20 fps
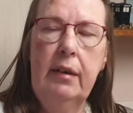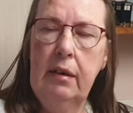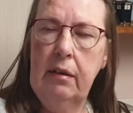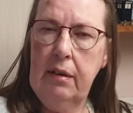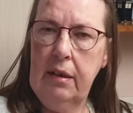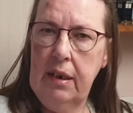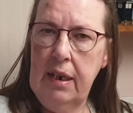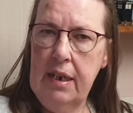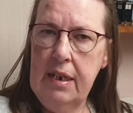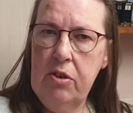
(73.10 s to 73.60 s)
I
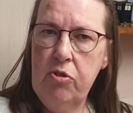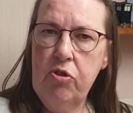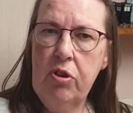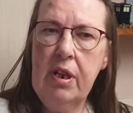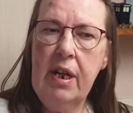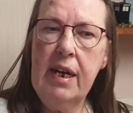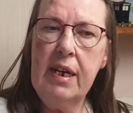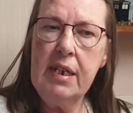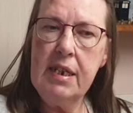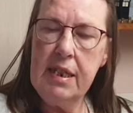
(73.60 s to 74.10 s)
got nice and
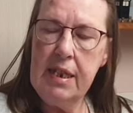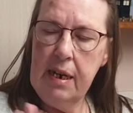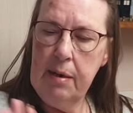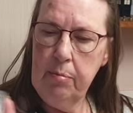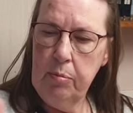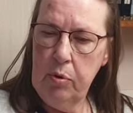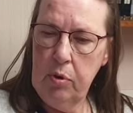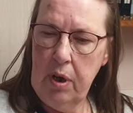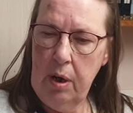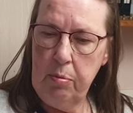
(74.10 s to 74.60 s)
relaxed. And
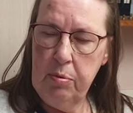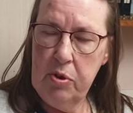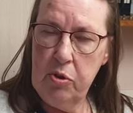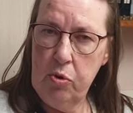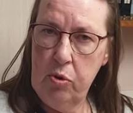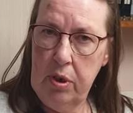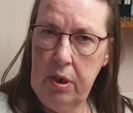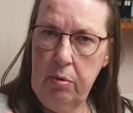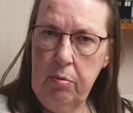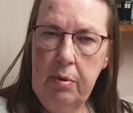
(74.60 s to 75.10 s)
then I was
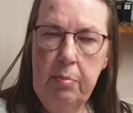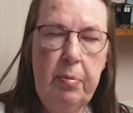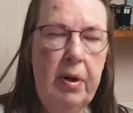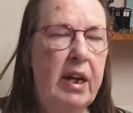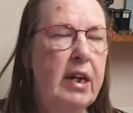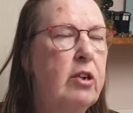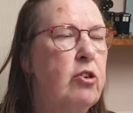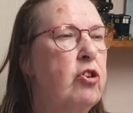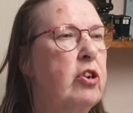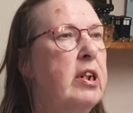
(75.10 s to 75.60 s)
going out with
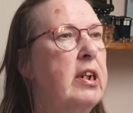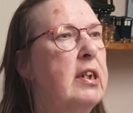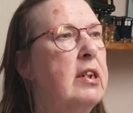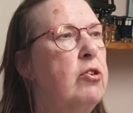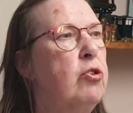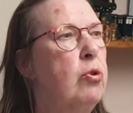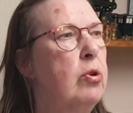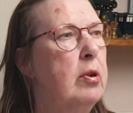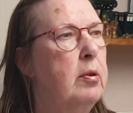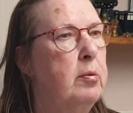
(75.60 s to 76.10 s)
Patrick.
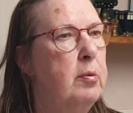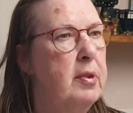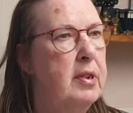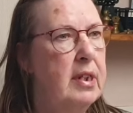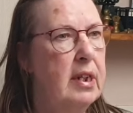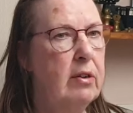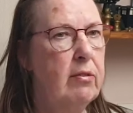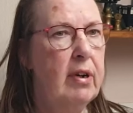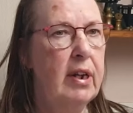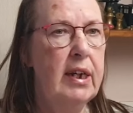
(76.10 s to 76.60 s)
So I was
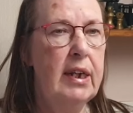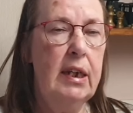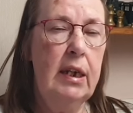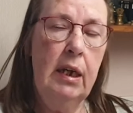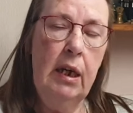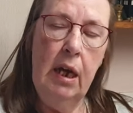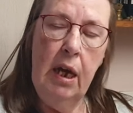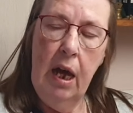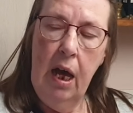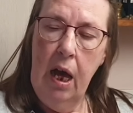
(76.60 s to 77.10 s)
like, right,
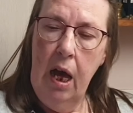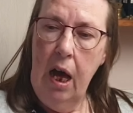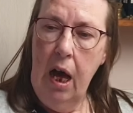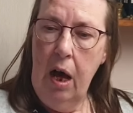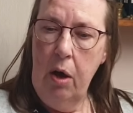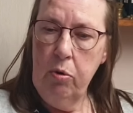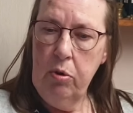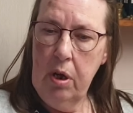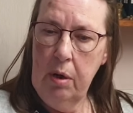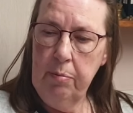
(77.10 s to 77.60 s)

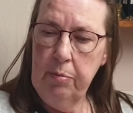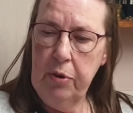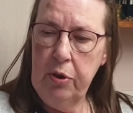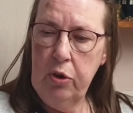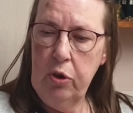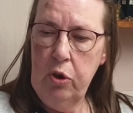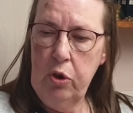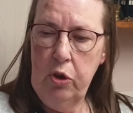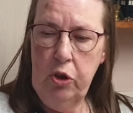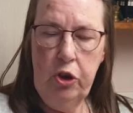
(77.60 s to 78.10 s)
I'll come
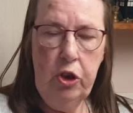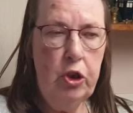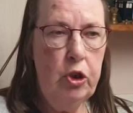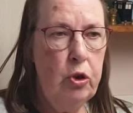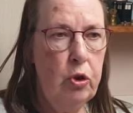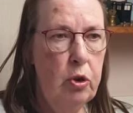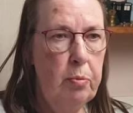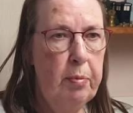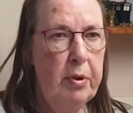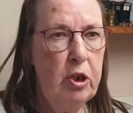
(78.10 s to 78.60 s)
through to
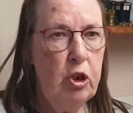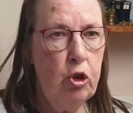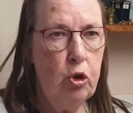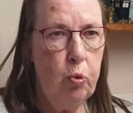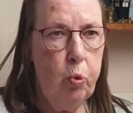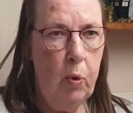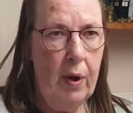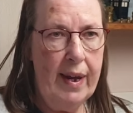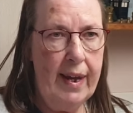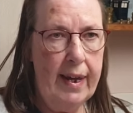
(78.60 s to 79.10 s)
you about
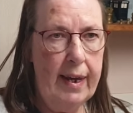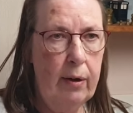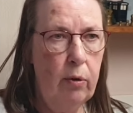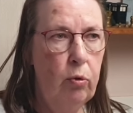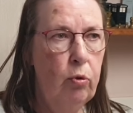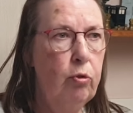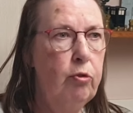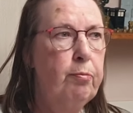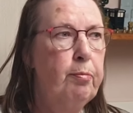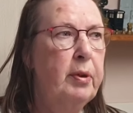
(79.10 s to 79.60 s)

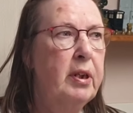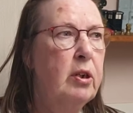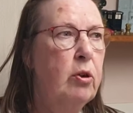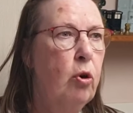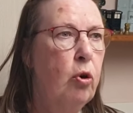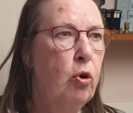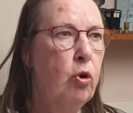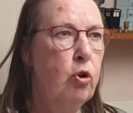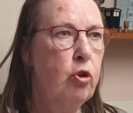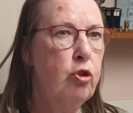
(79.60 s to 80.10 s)
12
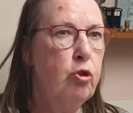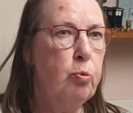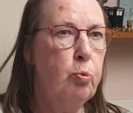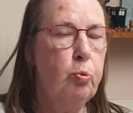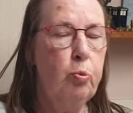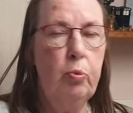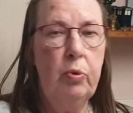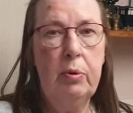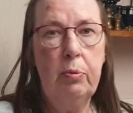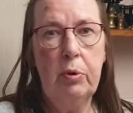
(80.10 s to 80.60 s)
because
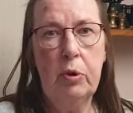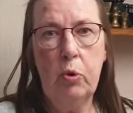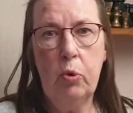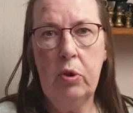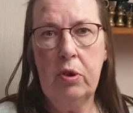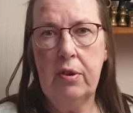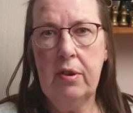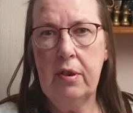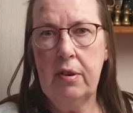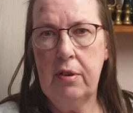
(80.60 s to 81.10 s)
we were
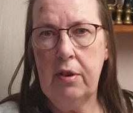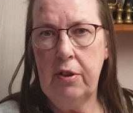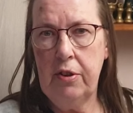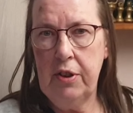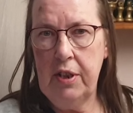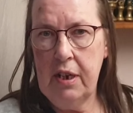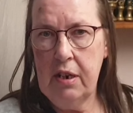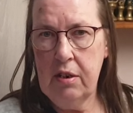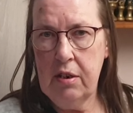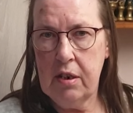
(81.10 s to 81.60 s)
going to the
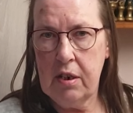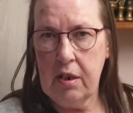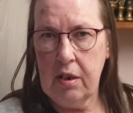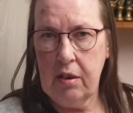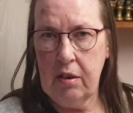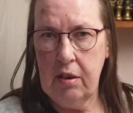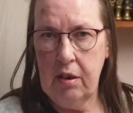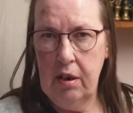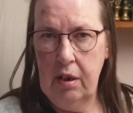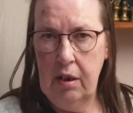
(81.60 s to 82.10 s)
theatre.